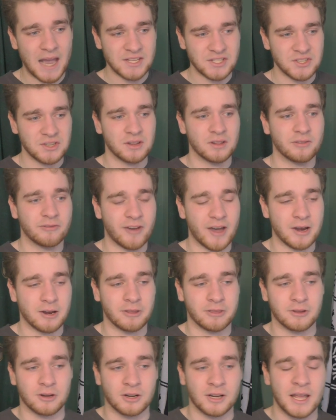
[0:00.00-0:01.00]
into the final
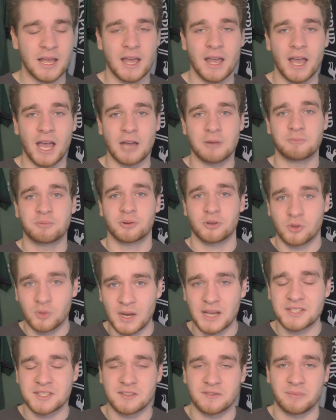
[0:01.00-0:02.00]
third, and
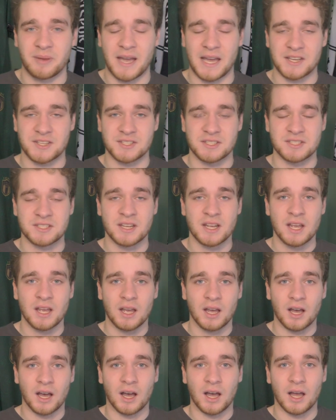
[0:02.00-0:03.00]
progressive passes.
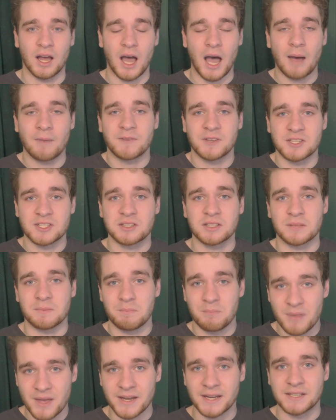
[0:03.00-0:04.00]
Obviously
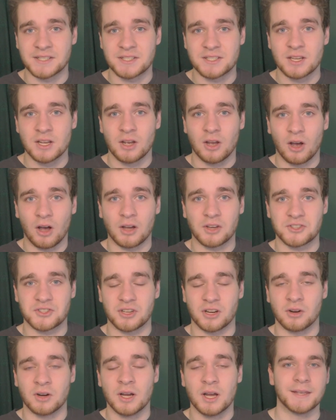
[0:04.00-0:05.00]
minutes
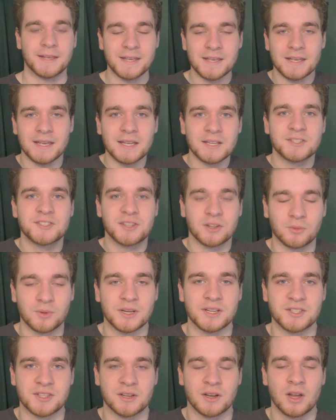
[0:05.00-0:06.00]
also. He is the
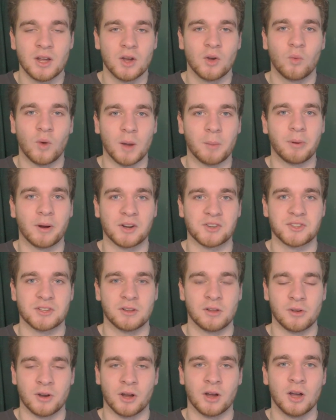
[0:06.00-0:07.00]
reason why
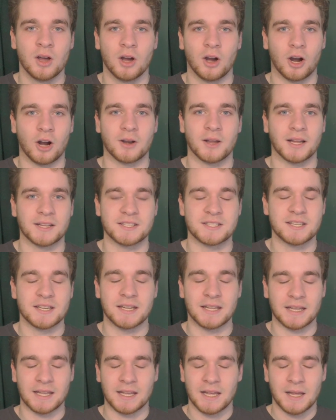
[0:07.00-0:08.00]
Barcelona are not
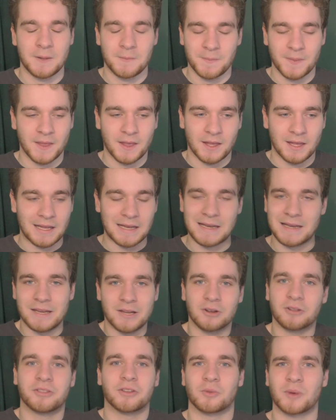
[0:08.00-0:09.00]
sitting
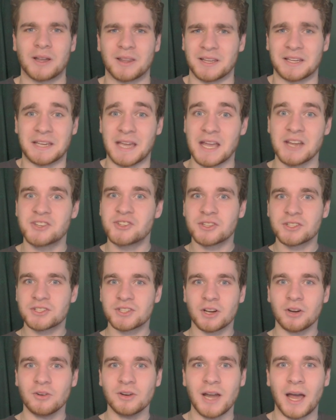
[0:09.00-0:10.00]
near the relegation
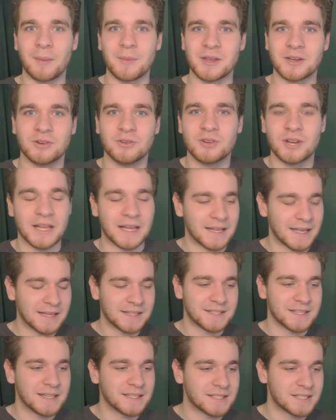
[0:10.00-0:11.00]
zone. I mean,
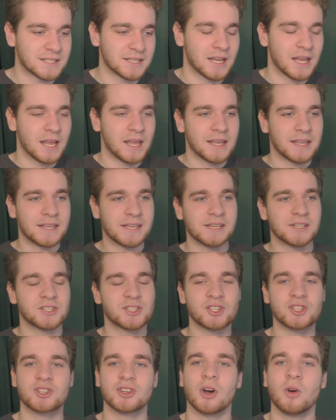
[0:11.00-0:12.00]
he is
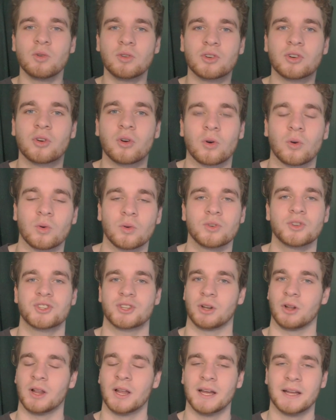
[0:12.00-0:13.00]
so
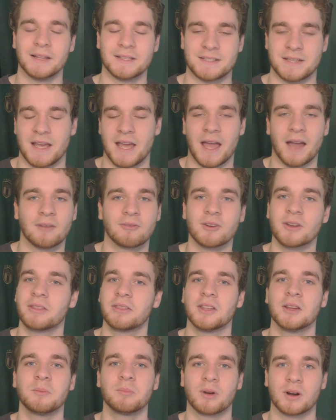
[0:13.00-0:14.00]
crucial to
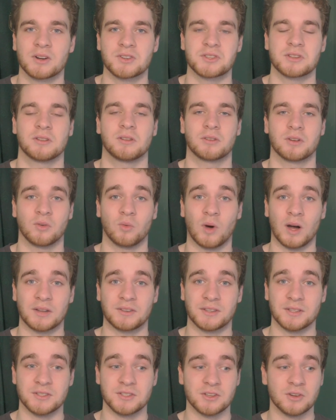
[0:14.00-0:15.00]
everything Barcelona
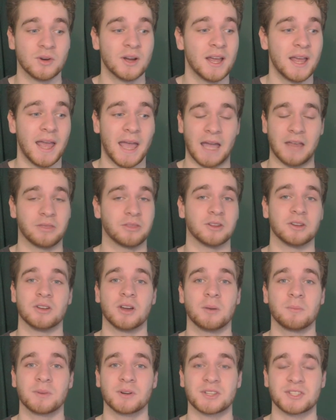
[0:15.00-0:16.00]
want to do, and the
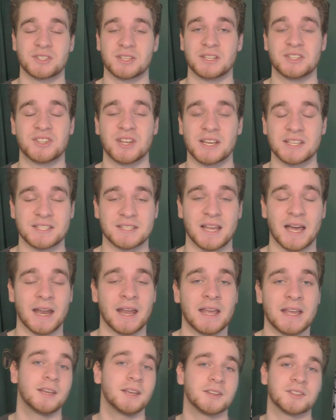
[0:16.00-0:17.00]
numbers suggest that.
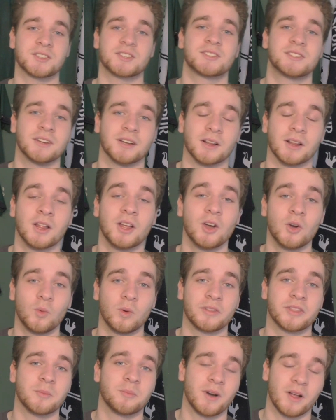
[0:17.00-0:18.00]
He is still,
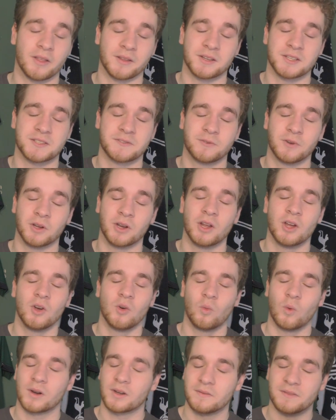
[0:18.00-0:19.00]
with the ball at his foot,
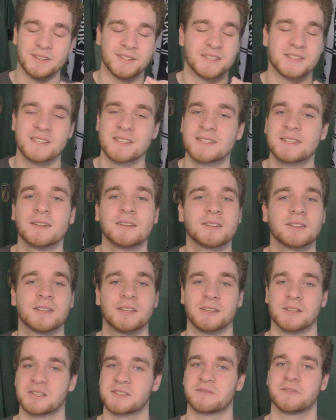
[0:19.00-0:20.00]
one of the
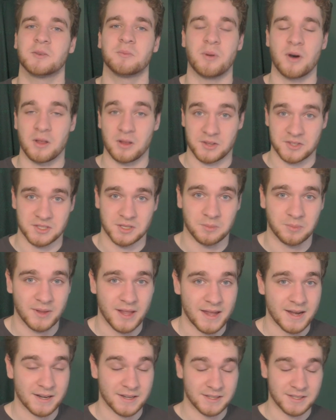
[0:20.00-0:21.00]
silkiest footballers on the
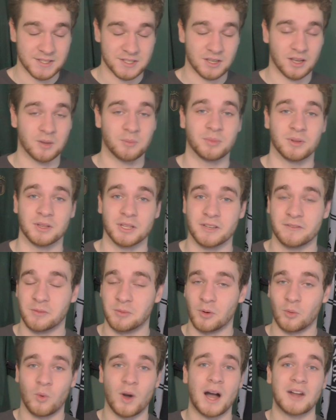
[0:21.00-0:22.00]
planet. It is
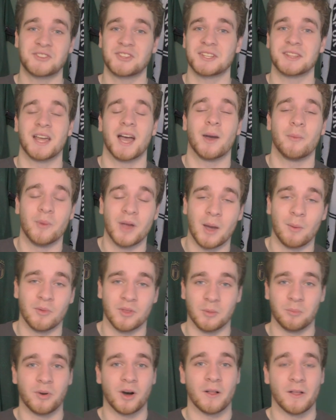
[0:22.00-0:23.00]
unbelievable. Watching that man
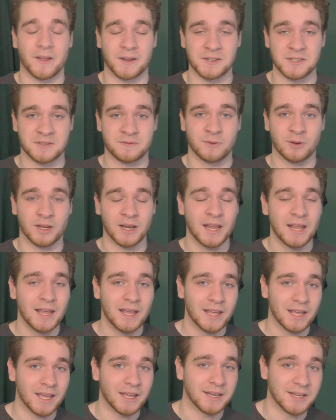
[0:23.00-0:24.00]
with a ball at his foot,
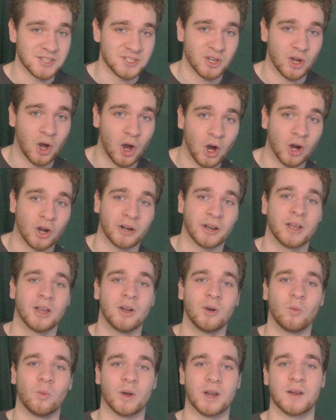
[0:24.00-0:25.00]
it is art
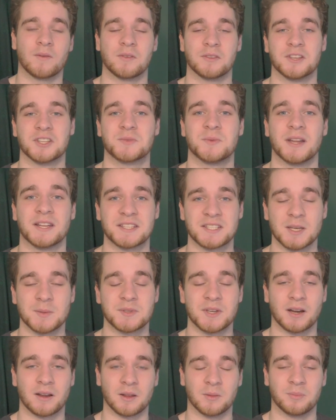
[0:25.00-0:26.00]
whenever this man
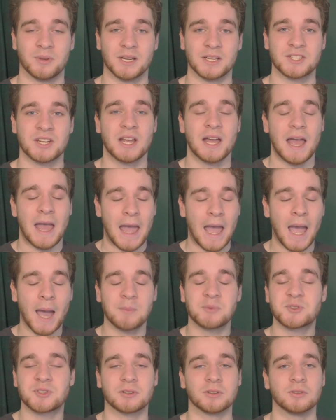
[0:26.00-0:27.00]
steps onto the pitch.
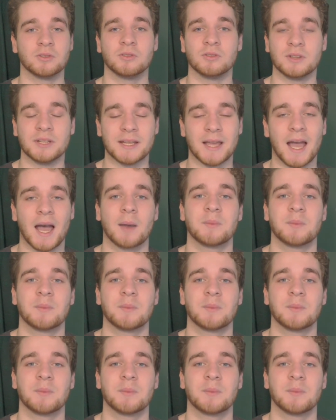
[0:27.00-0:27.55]
Absolutely